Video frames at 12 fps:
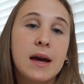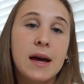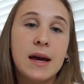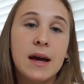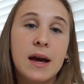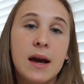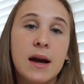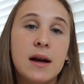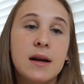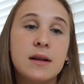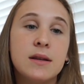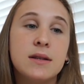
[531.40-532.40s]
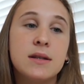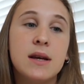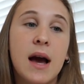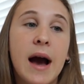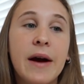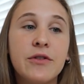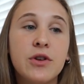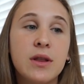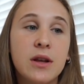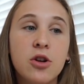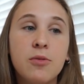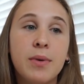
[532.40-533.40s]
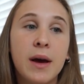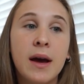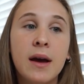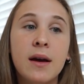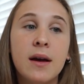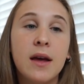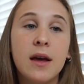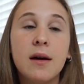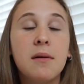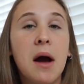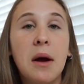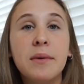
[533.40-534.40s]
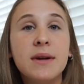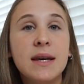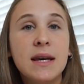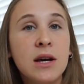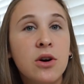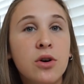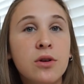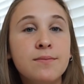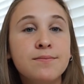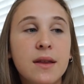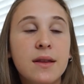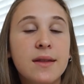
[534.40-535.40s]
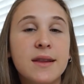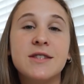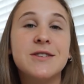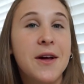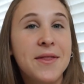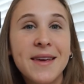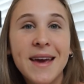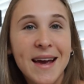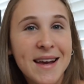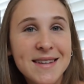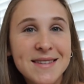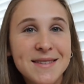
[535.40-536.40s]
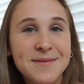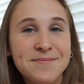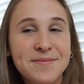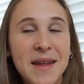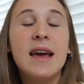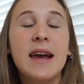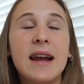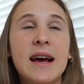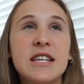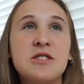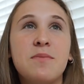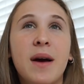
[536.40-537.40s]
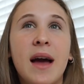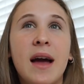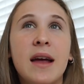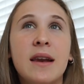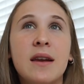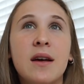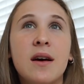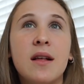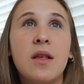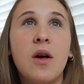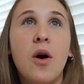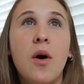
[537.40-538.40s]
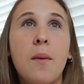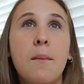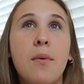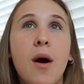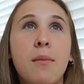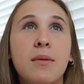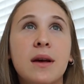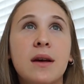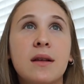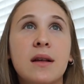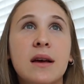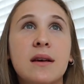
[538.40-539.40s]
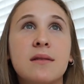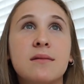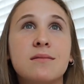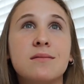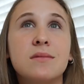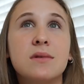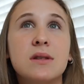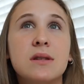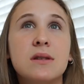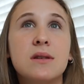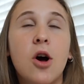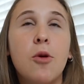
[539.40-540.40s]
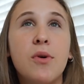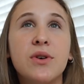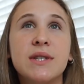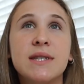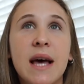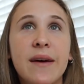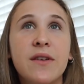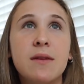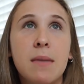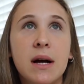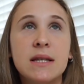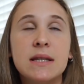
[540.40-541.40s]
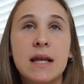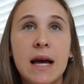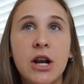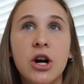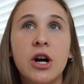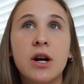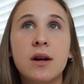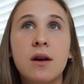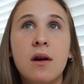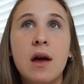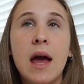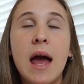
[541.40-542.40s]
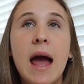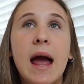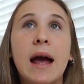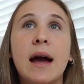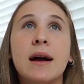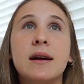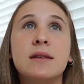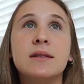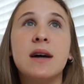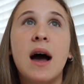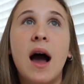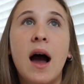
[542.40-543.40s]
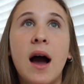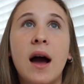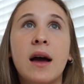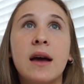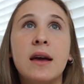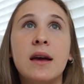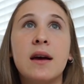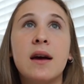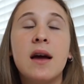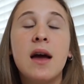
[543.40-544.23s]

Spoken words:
and after a little bit, I would heal. It's not the case. It has been probably like almost 7 months later, and I